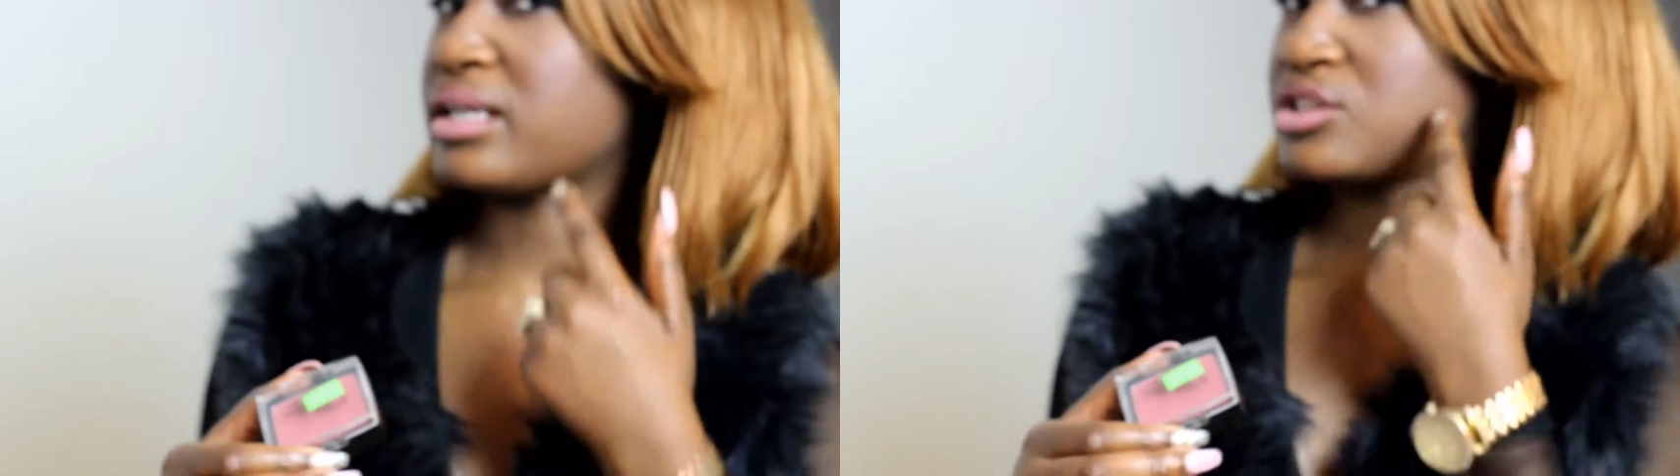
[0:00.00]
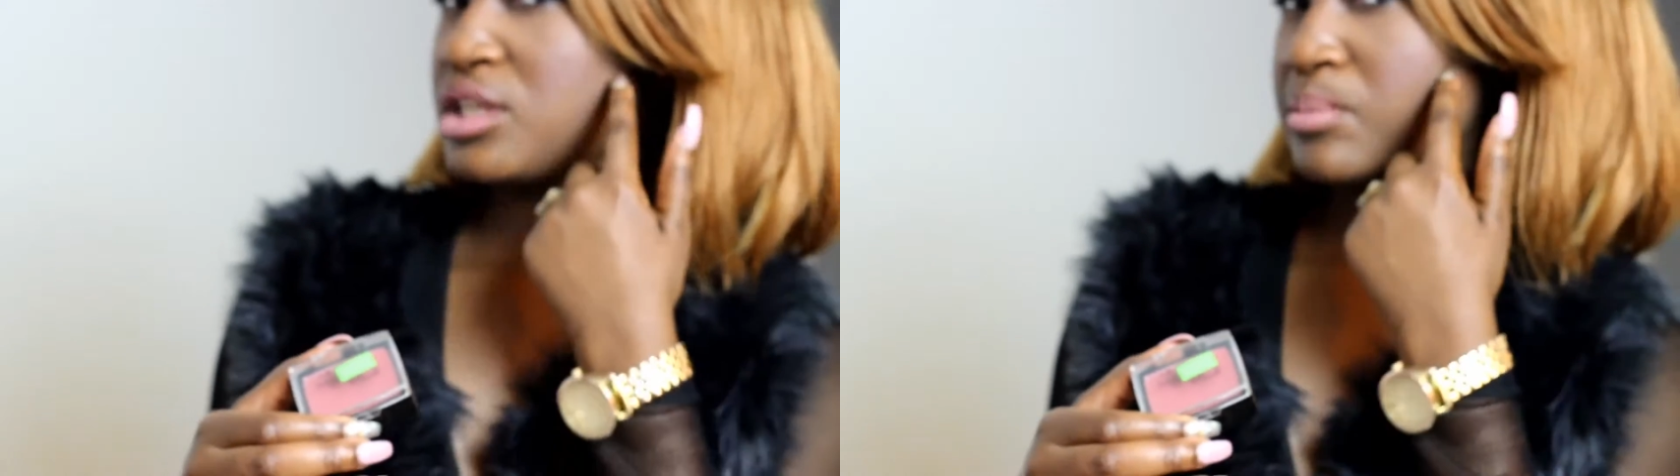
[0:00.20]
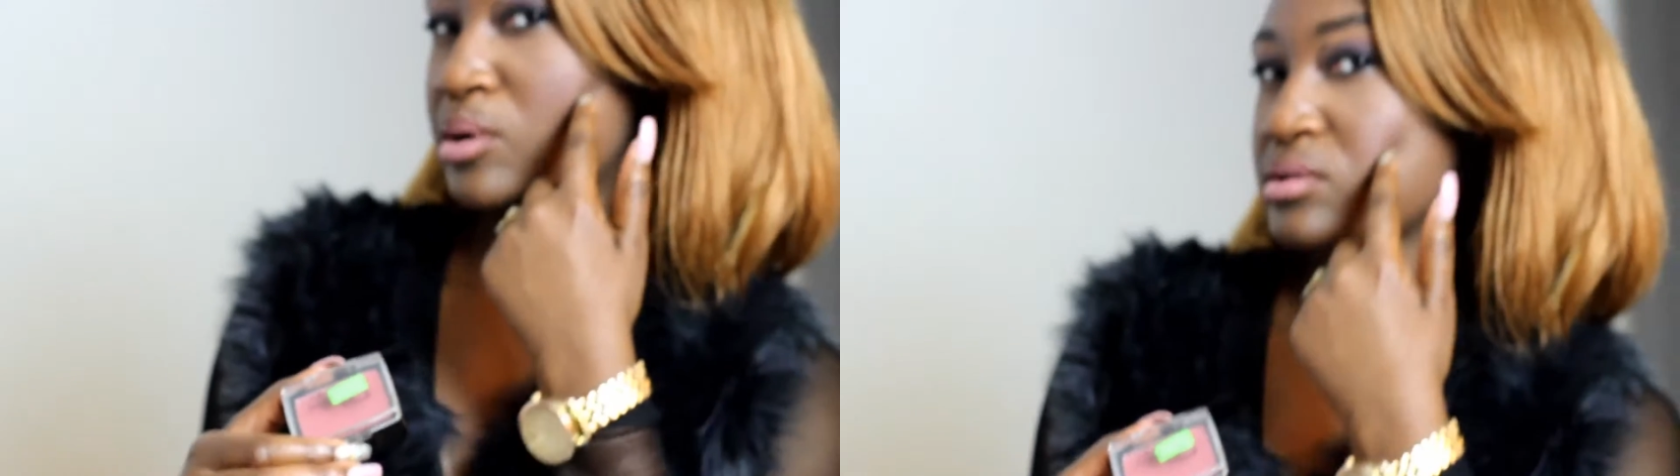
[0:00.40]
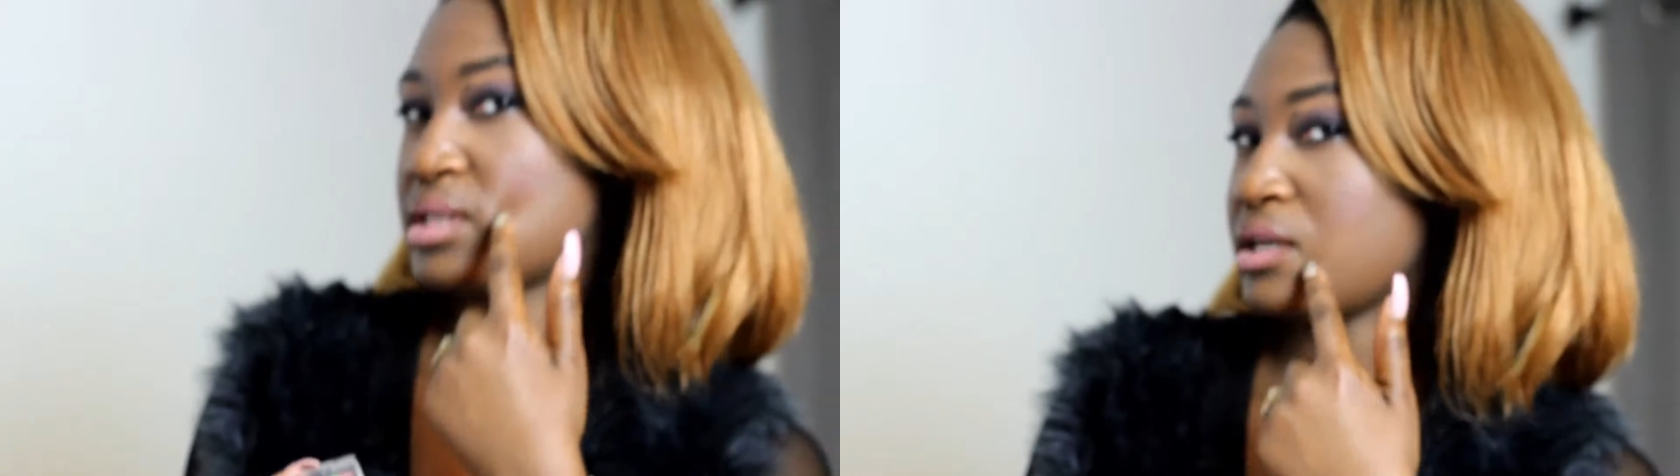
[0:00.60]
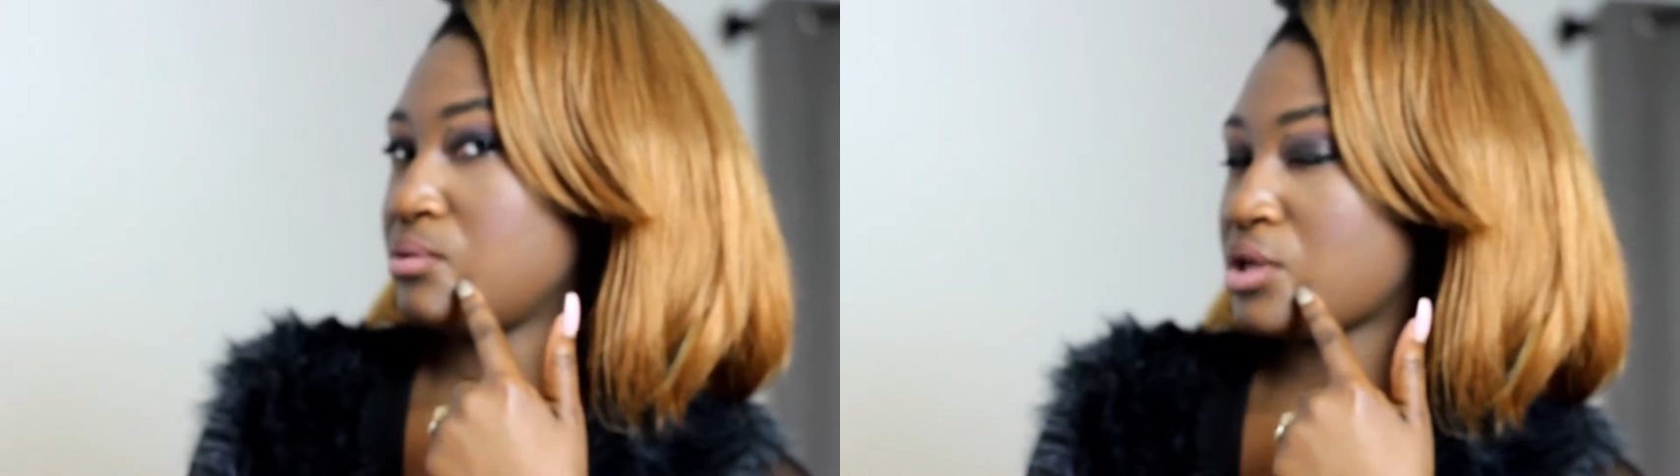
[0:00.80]
kind of
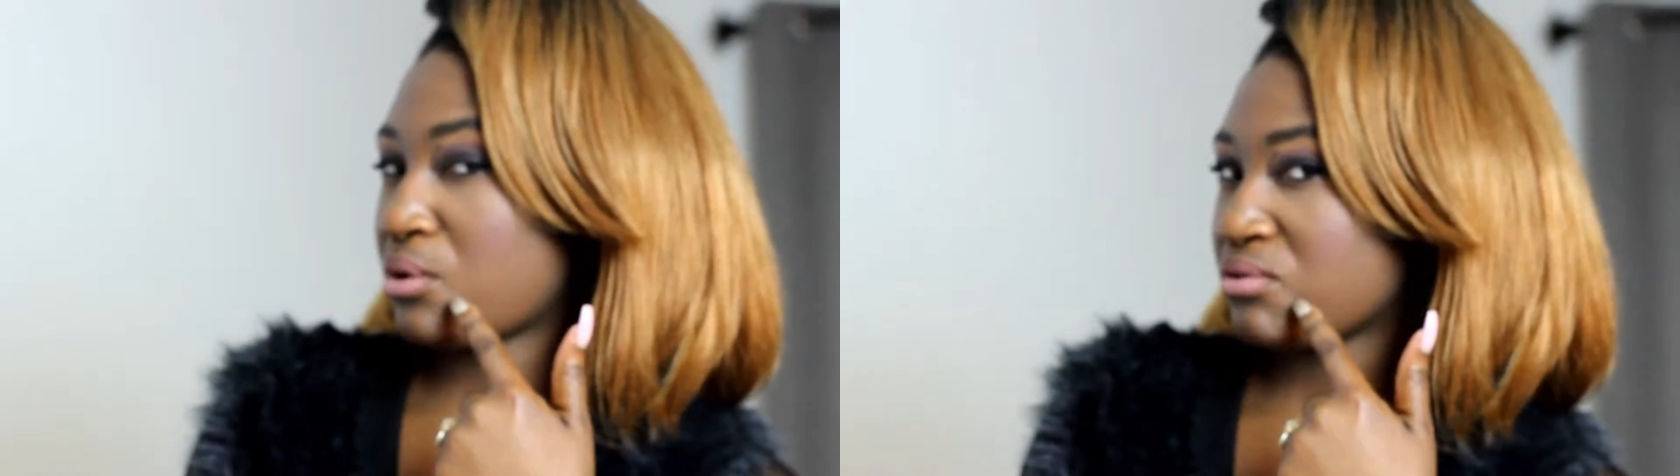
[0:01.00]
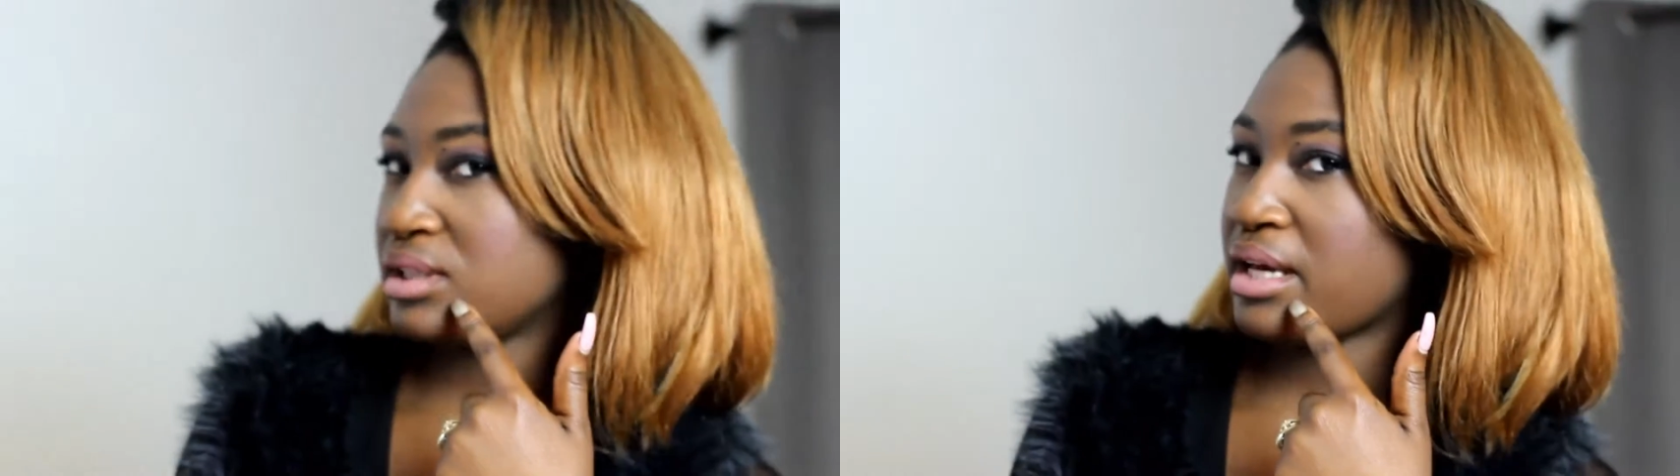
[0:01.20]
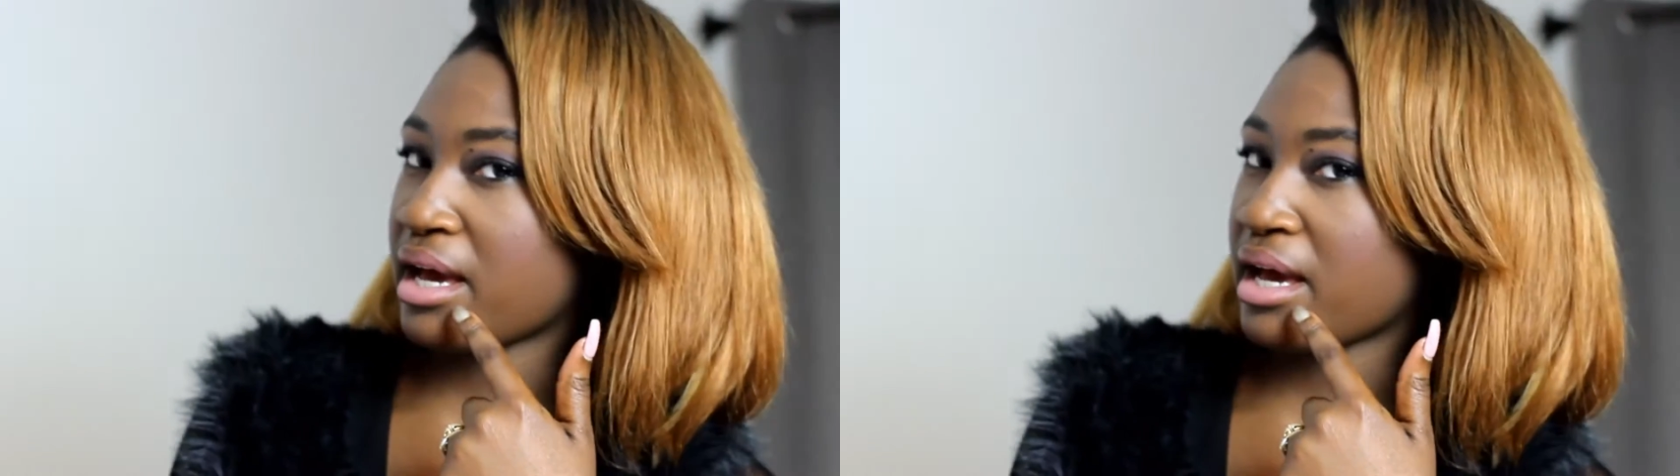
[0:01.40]
cheekbones that you don't